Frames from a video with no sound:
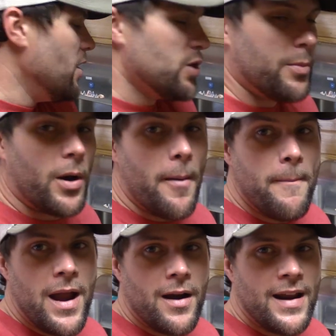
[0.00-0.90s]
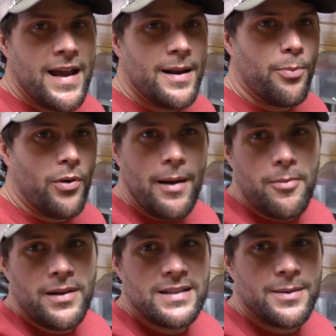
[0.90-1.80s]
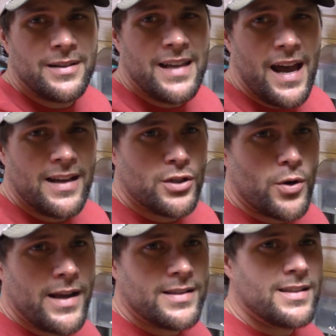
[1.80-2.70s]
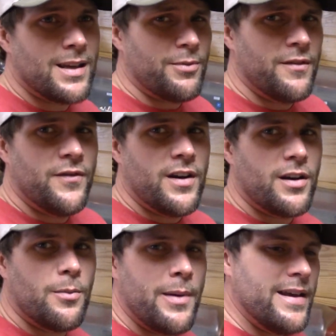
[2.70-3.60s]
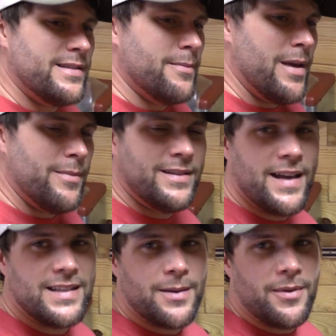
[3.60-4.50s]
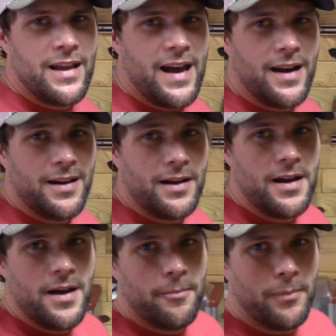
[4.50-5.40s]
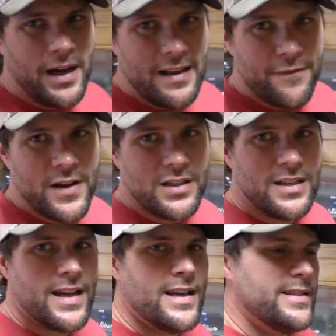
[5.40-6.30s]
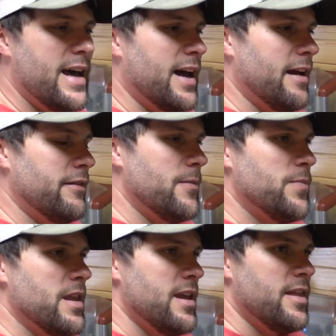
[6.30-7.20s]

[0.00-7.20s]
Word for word: So I'm going to marinate it, probably in some Italian dressing, something vinegar-based to maybe take some of that uh, muddy, fishy taste out of it.